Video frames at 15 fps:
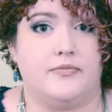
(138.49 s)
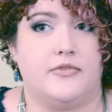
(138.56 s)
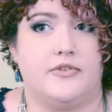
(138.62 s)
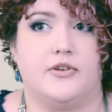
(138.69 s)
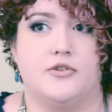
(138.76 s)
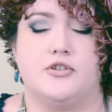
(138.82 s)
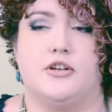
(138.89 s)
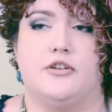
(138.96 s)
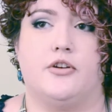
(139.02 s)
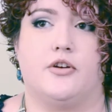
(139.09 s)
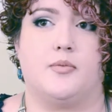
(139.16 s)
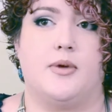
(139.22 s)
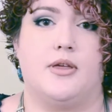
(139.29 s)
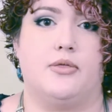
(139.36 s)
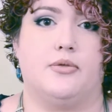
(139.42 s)
So she
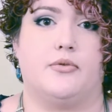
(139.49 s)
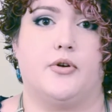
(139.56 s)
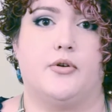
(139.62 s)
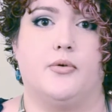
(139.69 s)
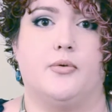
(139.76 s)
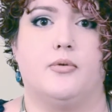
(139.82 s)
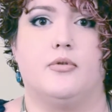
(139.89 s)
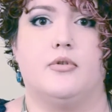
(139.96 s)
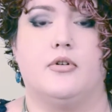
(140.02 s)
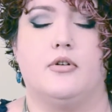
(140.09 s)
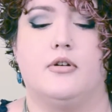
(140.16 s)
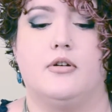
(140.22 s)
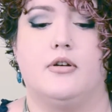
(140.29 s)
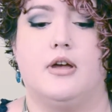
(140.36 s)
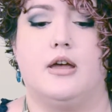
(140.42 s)
took me through
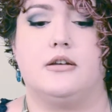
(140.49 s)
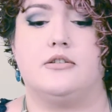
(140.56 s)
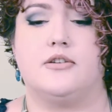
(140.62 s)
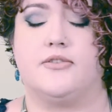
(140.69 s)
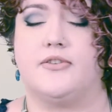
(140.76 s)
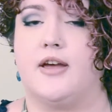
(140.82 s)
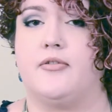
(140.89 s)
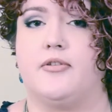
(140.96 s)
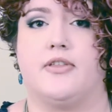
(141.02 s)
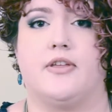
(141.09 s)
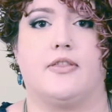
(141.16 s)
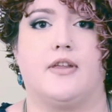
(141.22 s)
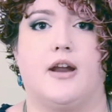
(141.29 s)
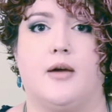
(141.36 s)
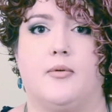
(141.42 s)
just
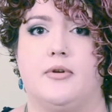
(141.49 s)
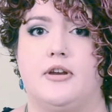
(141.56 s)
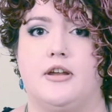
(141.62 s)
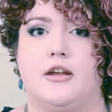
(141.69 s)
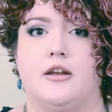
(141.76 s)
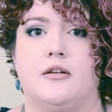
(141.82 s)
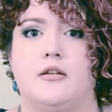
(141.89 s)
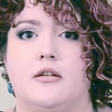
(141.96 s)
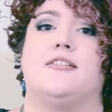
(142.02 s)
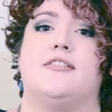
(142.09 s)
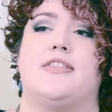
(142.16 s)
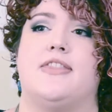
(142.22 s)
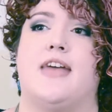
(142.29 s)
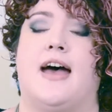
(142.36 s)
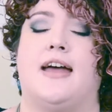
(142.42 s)
everything that I would need.
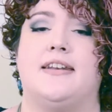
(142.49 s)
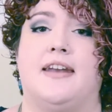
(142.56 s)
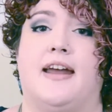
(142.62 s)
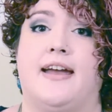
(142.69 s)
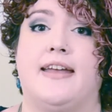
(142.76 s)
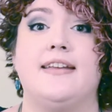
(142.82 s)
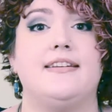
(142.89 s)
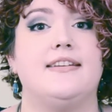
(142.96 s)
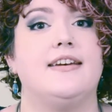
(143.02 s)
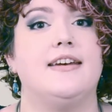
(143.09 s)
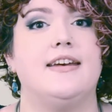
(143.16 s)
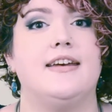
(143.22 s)
That night,